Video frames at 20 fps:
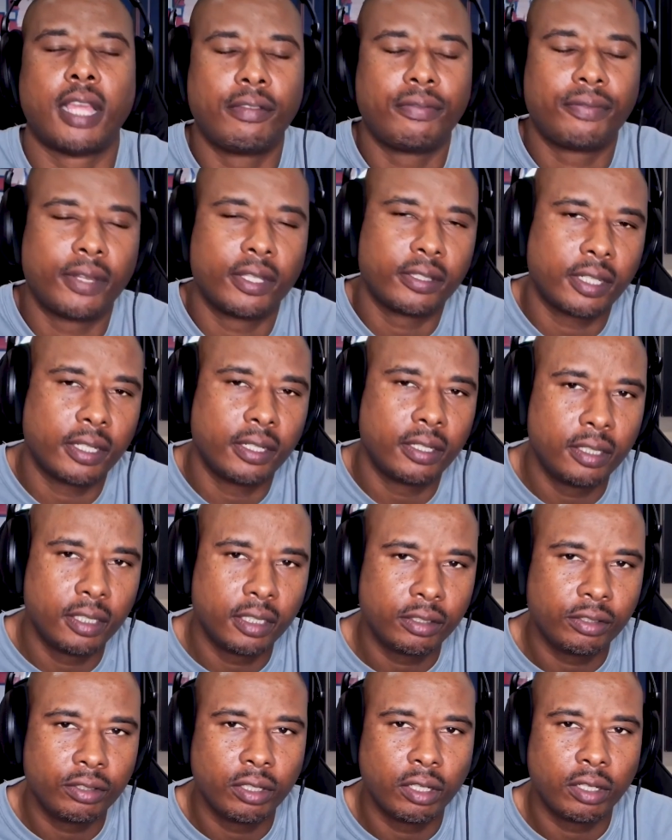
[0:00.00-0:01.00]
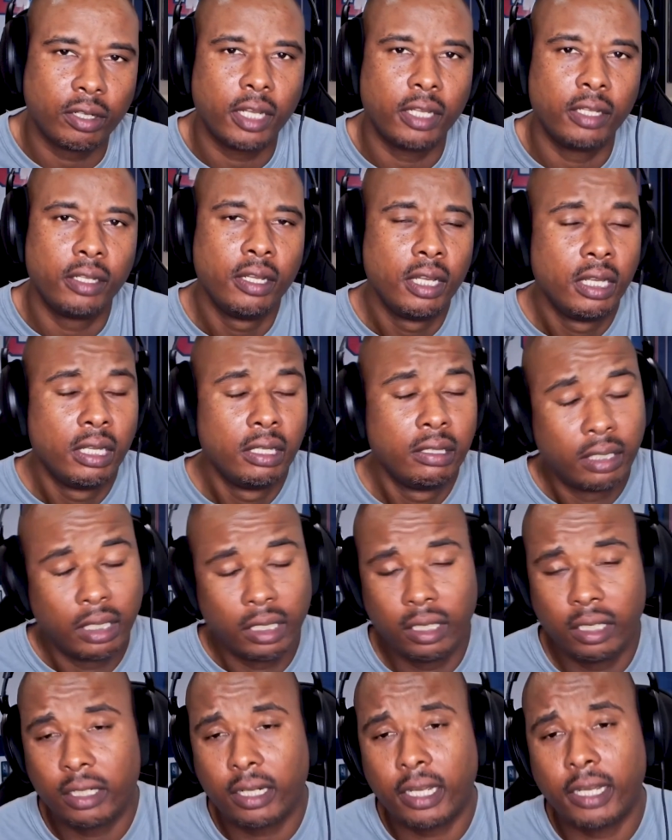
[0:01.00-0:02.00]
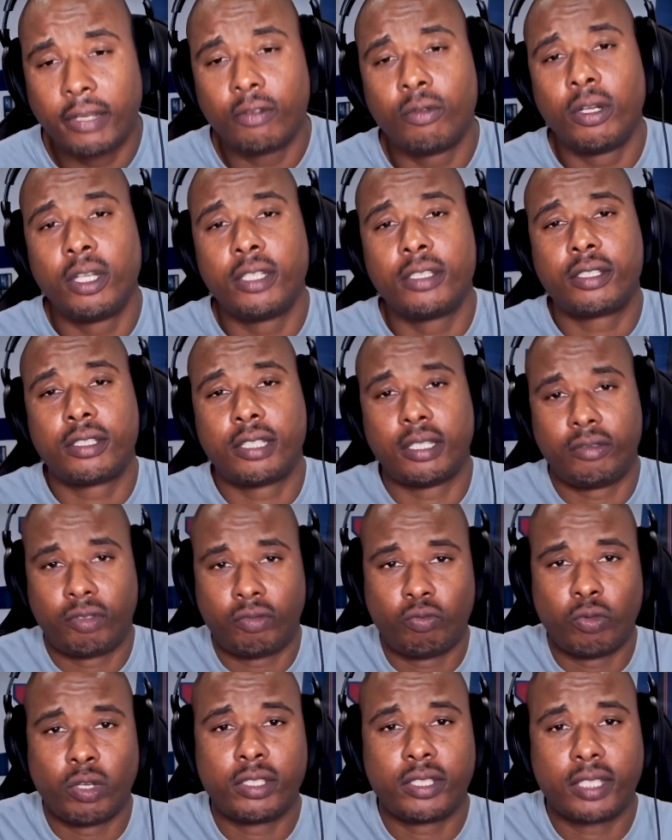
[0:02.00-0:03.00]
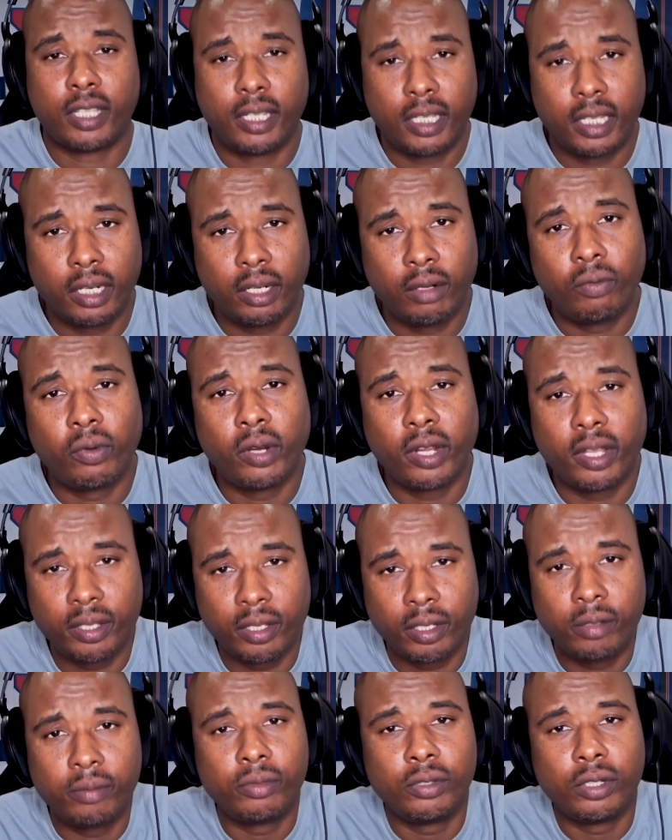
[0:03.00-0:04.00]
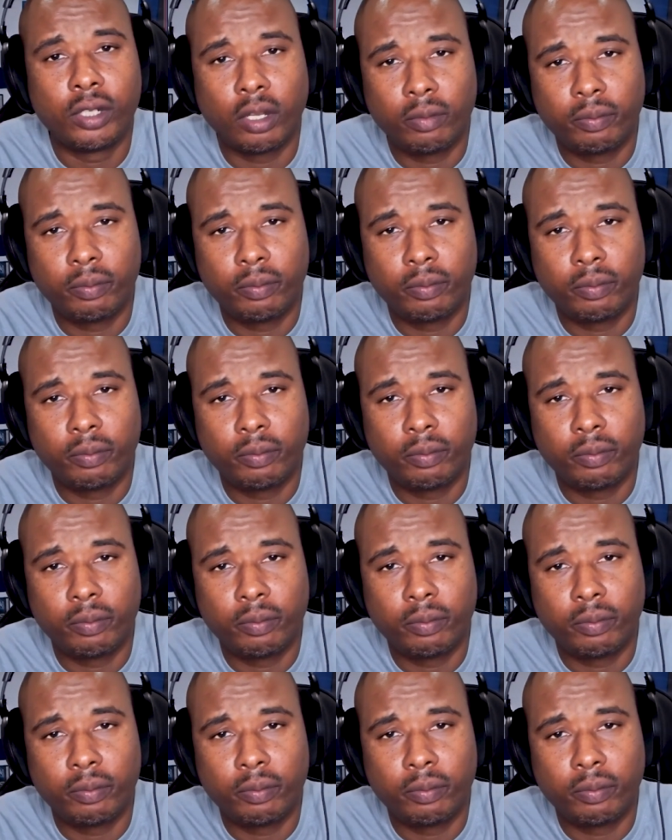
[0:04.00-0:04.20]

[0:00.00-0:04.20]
I felt they look, they look like once they get a rhythm,